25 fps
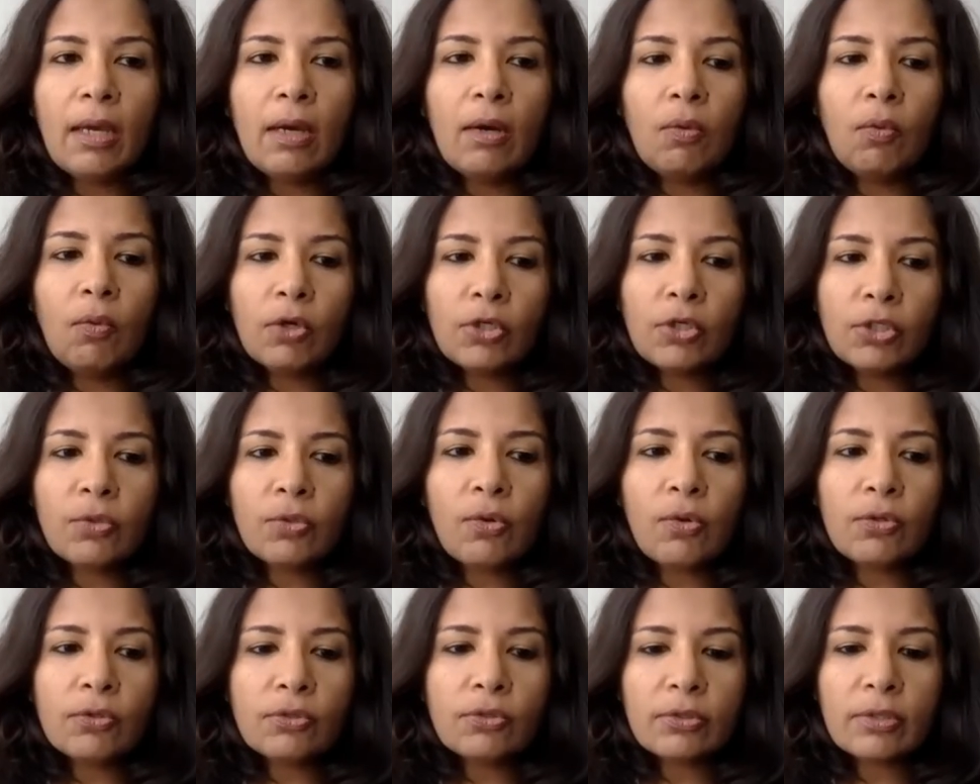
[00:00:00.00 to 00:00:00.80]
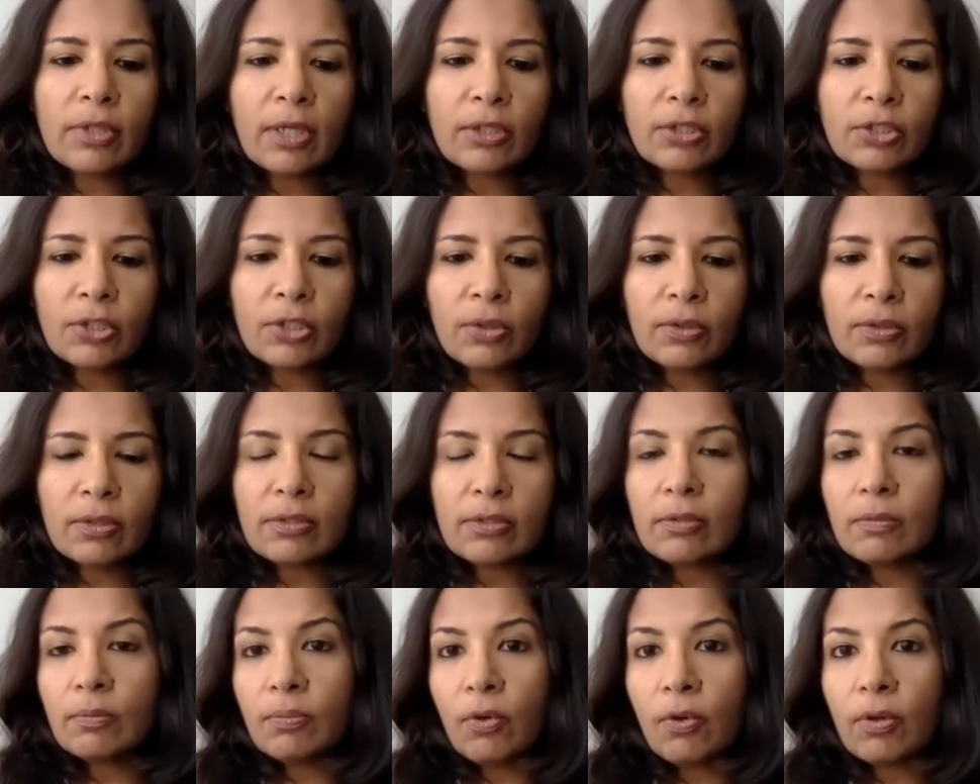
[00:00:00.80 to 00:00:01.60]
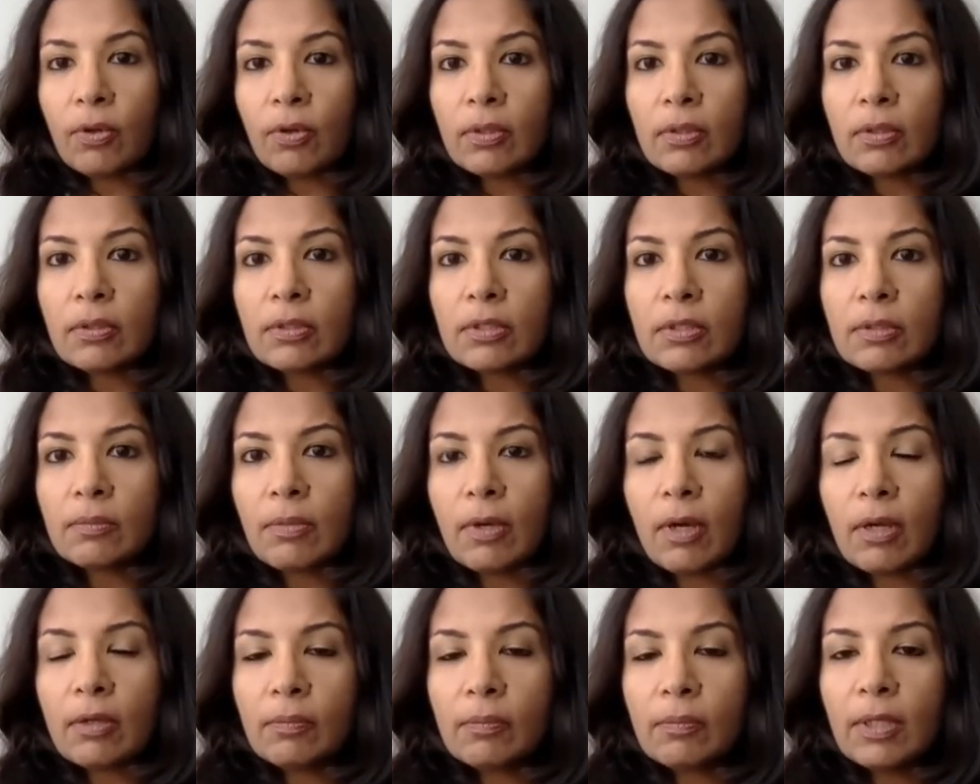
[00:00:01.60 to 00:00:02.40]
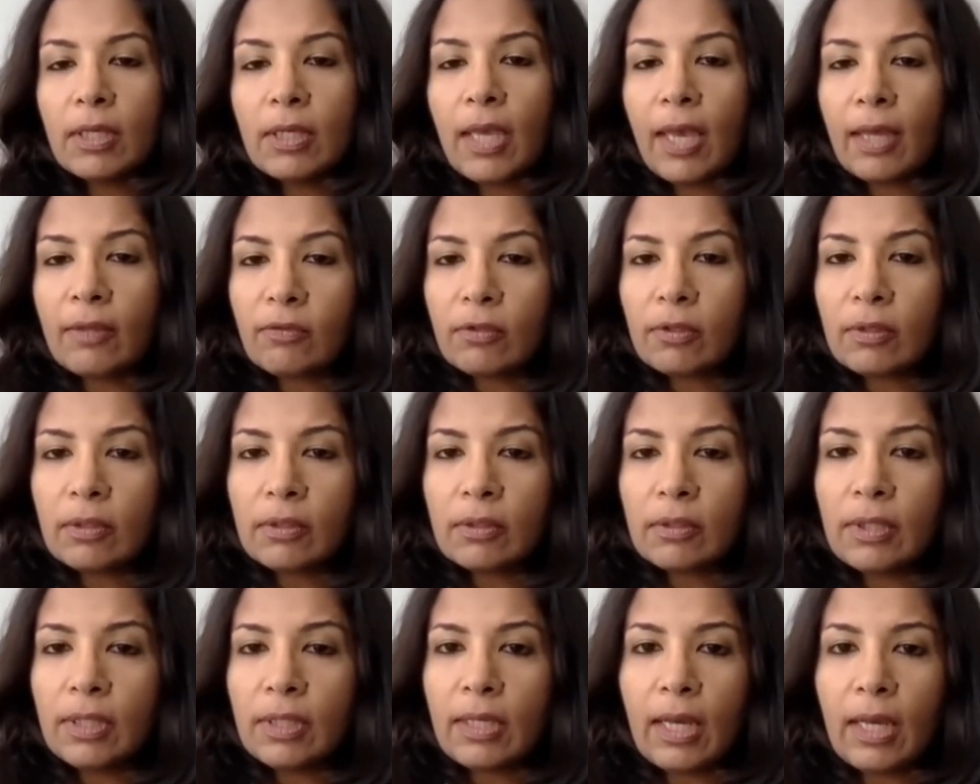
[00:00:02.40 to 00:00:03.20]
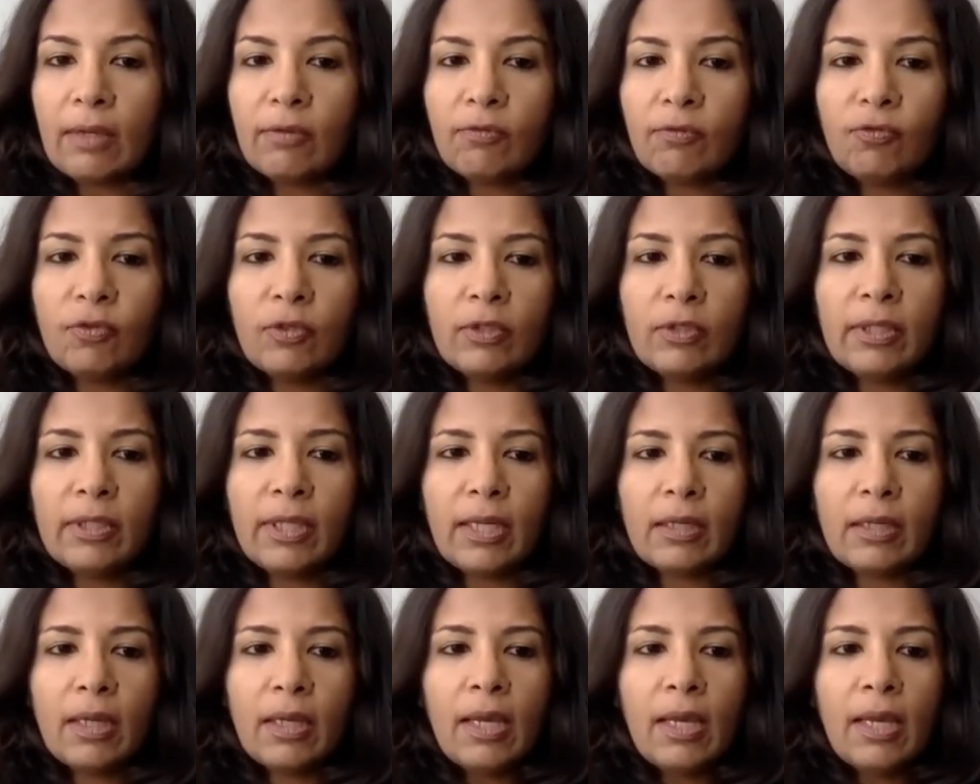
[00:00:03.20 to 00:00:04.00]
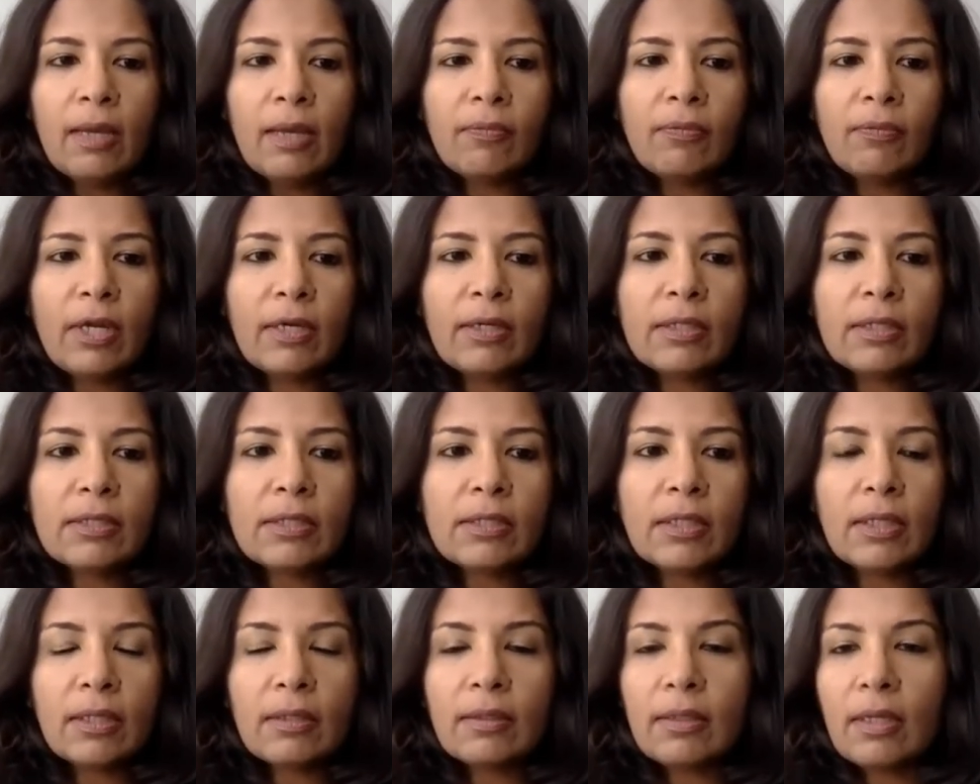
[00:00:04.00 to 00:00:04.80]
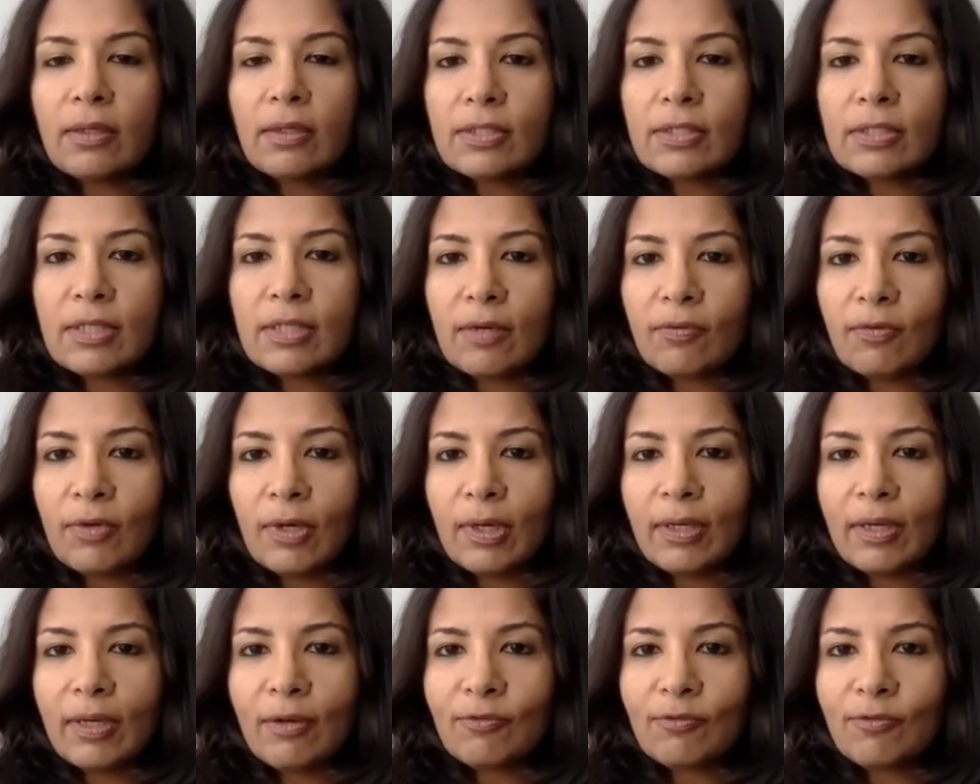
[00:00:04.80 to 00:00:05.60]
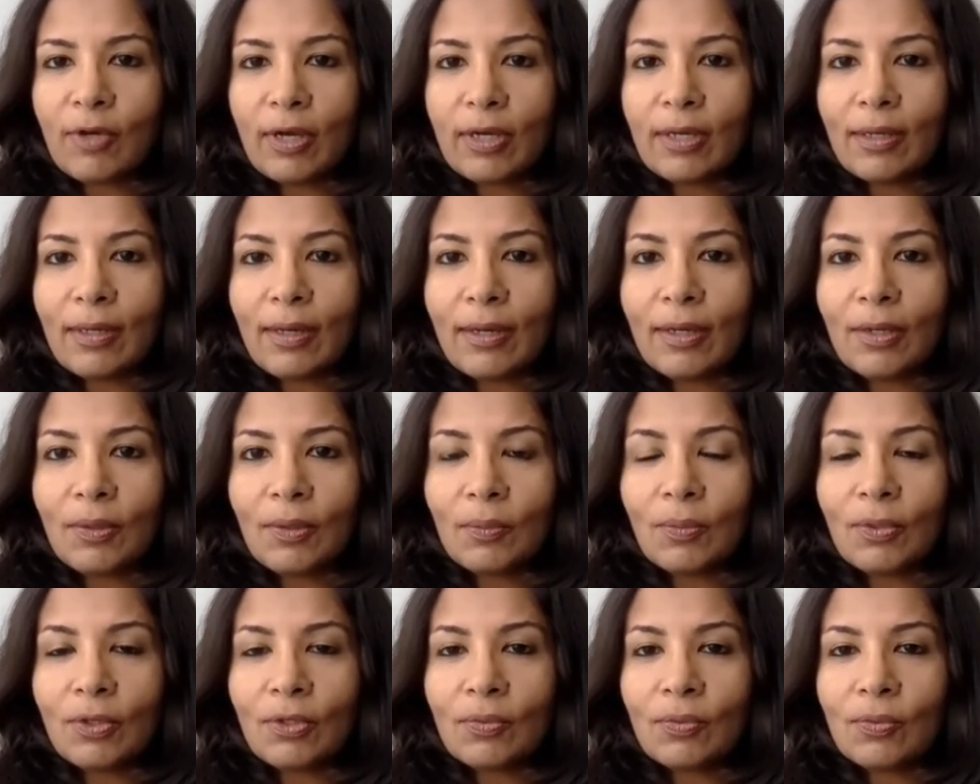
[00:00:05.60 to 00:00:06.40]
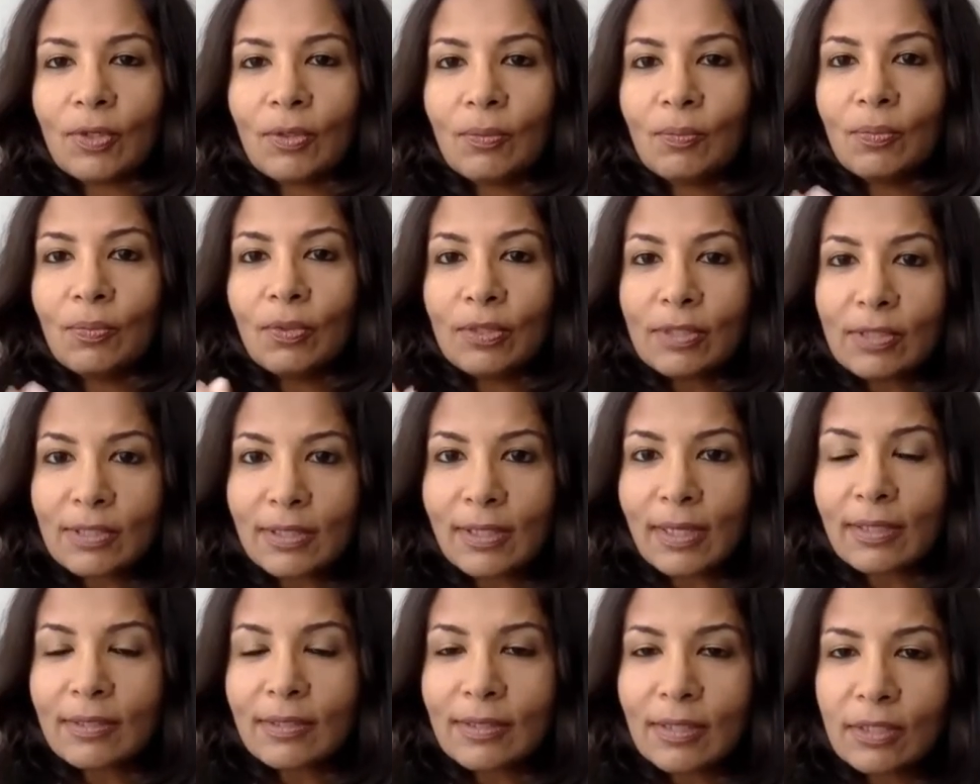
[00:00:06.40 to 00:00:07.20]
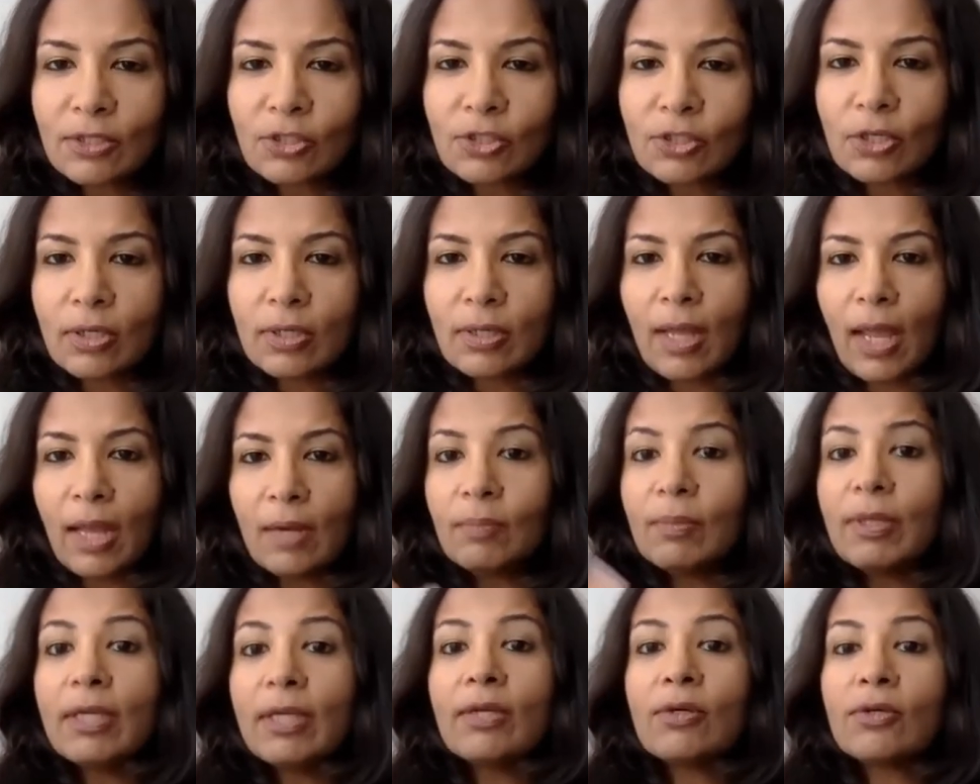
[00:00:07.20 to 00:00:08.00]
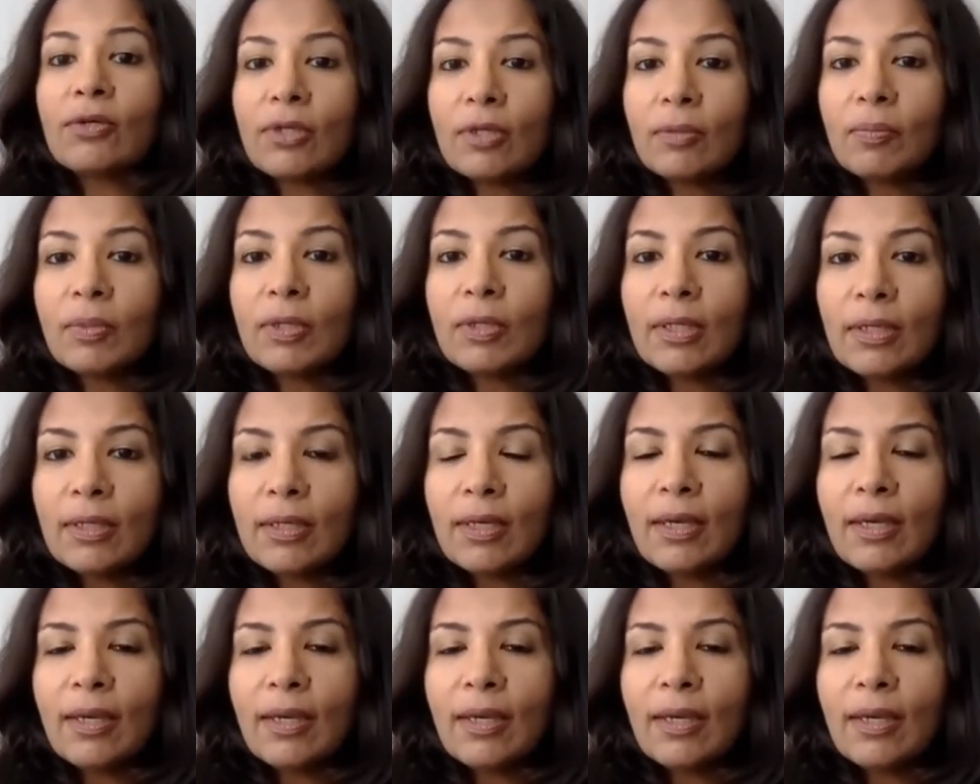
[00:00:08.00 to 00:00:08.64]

What you also touched on is important. It's about being ethical. And I feel that there is definitely a fine line between personalization and being creepy.